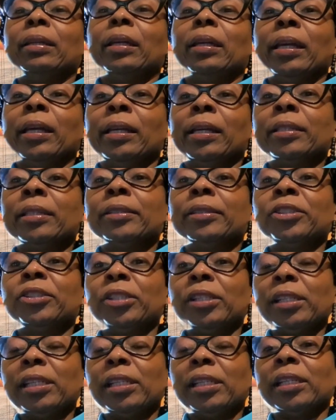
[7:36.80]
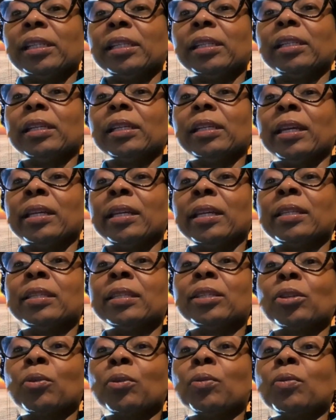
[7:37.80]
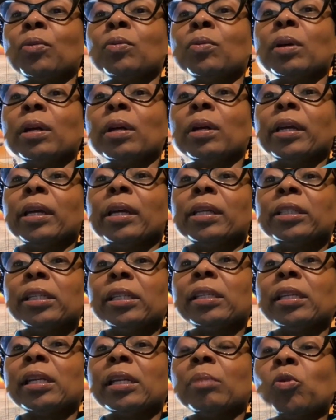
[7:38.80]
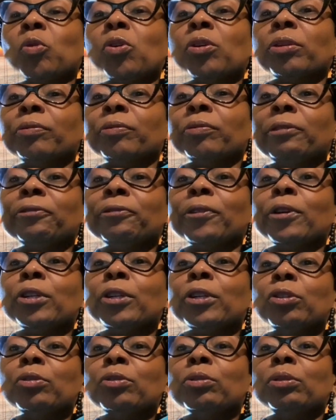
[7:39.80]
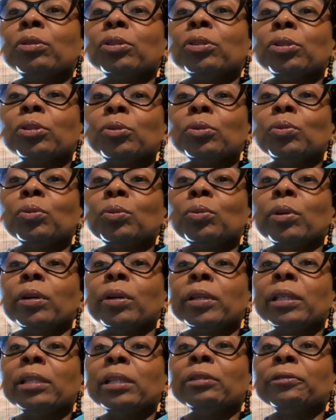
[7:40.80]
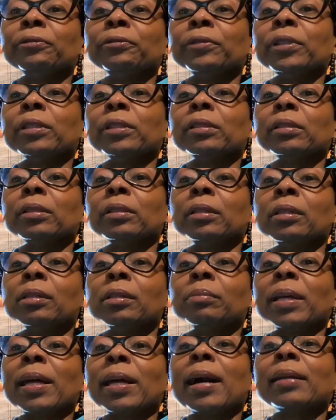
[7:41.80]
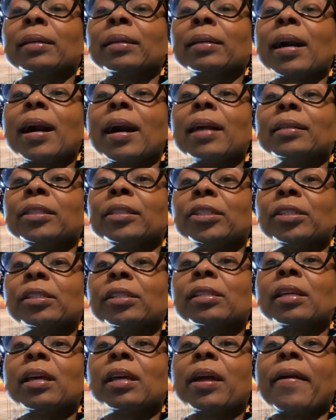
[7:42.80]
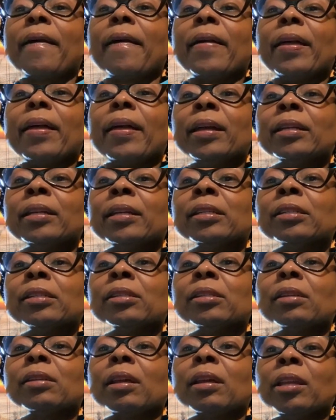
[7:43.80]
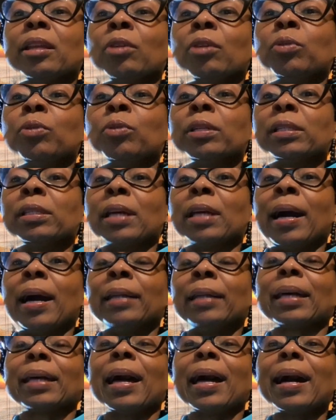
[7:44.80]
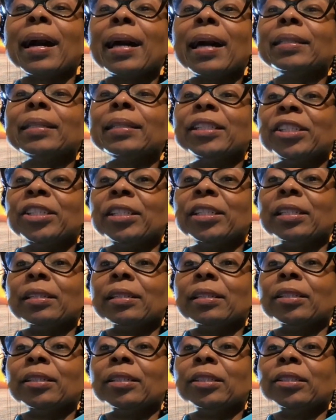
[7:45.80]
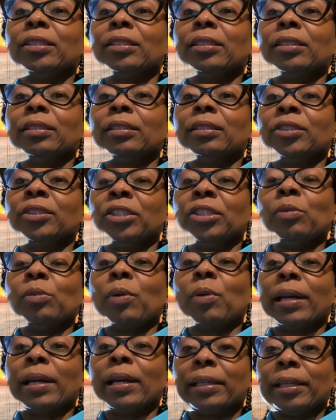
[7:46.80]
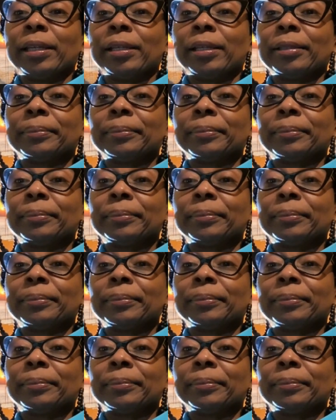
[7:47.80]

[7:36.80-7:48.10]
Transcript: And she did. And so she said, I'm going to refer you to a different gynecologist. And it was oncology GYN.